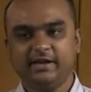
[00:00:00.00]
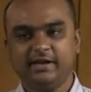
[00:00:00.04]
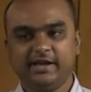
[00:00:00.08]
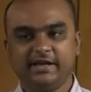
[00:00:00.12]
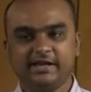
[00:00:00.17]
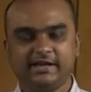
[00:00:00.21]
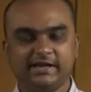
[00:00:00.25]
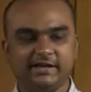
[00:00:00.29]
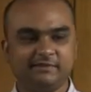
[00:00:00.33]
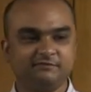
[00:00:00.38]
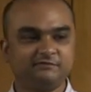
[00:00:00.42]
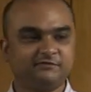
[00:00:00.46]

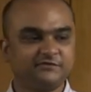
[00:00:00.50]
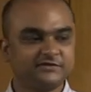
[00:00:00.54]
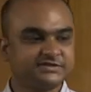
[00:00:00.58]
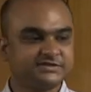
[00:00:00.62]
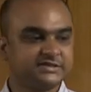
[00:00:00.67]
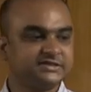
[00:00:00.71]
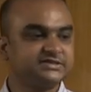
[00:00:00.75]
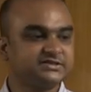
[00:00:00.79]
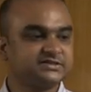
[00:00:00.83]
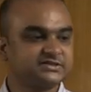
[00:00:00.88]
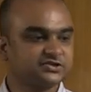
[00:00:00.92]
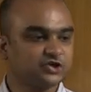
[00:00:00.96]

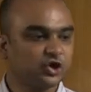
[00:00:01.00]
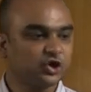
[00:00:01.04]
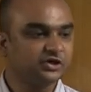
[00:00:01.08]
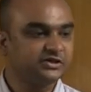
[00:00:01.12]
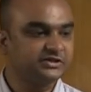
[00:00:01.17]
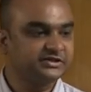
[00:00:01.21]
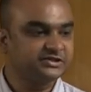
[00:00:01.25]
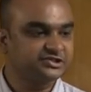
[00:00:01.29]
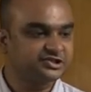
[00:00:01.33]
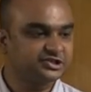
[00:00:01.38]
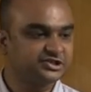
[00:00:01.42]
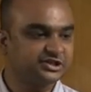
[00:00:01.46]
Emphasis on
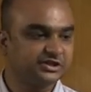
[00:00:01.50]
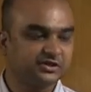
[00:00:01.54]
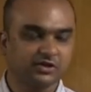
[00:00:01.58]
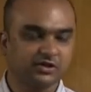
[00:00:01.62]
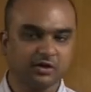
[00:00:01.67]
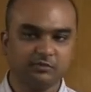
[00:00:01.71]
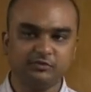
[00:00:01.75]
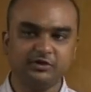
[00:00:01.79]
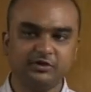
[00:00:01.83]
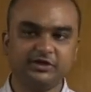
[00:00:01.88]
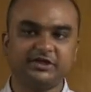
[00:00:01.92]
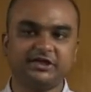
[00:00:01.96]
digital
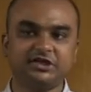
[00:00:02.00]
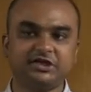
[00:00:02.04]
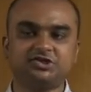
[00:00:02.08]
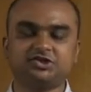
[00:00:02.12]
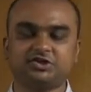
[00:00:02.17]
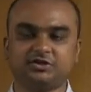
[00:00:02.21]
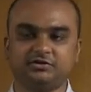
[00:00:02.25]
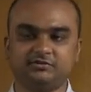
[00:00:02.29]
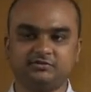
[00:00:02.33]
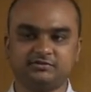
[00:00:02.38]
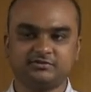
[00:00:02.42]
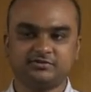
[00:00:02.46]

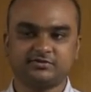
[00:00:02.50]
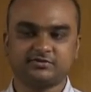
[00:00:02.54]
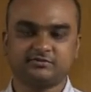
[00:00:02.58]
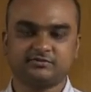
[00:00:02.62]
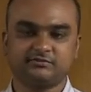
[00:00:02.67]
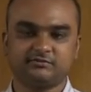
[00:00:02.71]
communications.